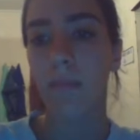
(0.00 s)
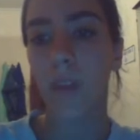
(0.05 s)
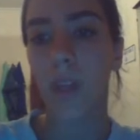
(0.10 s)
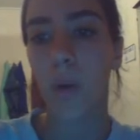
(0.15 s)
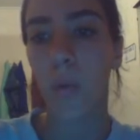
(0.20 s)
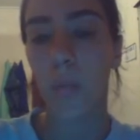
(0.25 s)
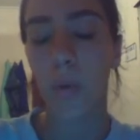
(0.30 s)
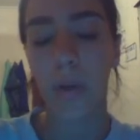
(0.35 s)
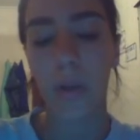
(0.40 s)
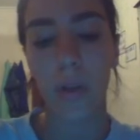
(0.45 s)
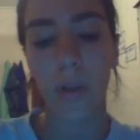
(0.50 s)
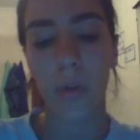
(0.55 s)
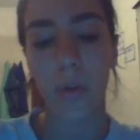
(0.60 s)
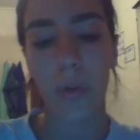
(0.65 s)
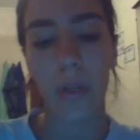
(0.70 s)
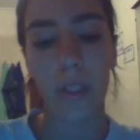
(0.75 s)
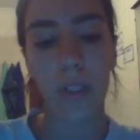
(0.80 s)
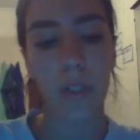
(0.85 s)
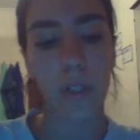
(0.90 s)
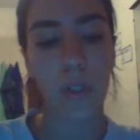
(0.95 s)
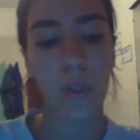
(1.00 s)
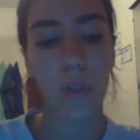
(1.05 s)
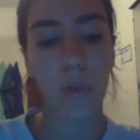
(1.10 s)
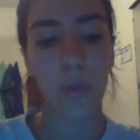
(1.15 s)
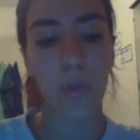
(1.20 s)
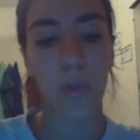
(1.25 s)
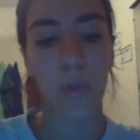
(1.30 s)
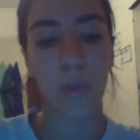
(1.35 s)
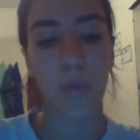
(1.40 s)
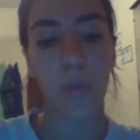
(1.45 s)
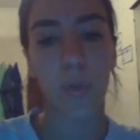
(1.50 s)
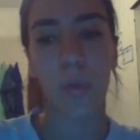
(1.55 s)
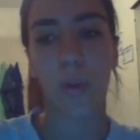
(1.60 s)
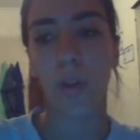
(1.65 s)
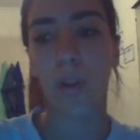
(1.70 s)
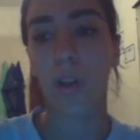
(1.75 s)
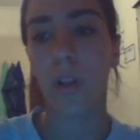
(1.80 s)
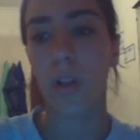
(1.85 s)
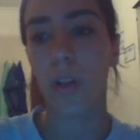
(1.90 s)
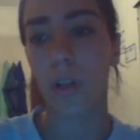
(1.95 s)
we're going to
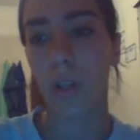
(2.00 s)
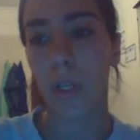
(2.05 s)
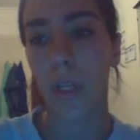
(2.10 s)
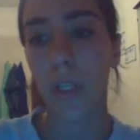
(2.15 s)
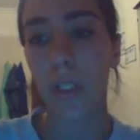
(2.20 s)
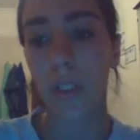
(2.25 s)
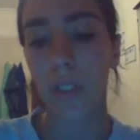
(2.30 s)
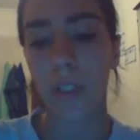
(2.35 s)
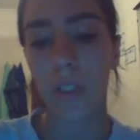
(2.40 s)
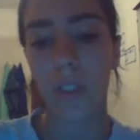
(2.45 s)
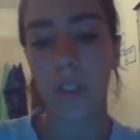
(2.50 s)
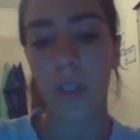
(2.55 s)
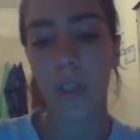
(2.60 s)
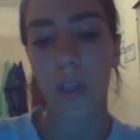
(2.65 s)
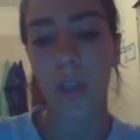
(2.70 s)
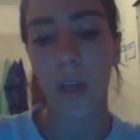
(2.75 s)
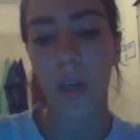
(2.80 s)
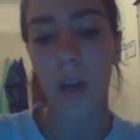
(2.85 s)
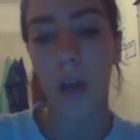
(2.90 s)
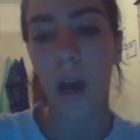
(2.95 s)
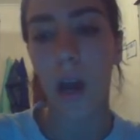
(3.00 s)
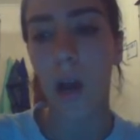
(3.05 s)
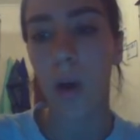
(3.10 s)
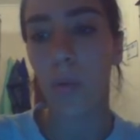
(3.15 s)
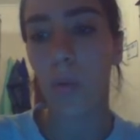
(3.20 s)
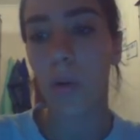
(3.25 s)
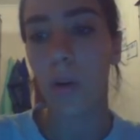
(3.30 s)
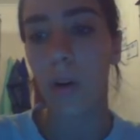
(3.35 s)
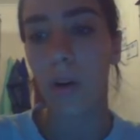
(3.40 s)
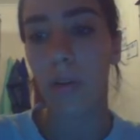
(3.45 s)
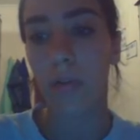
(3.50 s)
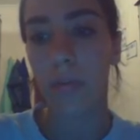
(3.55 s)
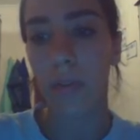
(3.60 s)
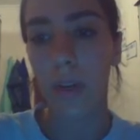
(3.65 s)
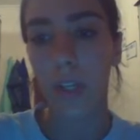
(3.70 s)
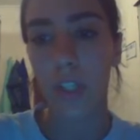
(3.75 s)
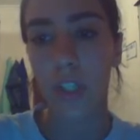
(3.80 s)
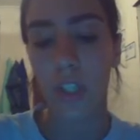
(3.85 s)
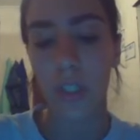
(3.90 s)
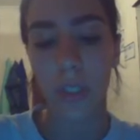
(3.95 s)
alert our
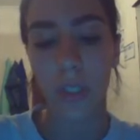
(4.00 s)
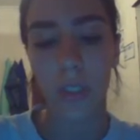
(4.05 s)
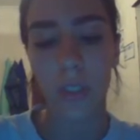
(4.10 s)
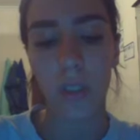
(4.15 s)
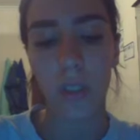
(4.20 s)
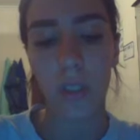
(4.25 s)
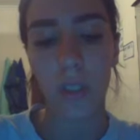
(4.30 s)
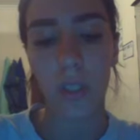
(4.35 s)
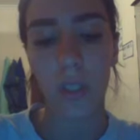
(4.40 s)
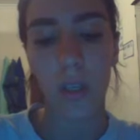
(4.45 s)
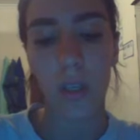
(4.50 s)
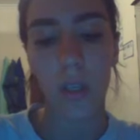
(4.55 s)
function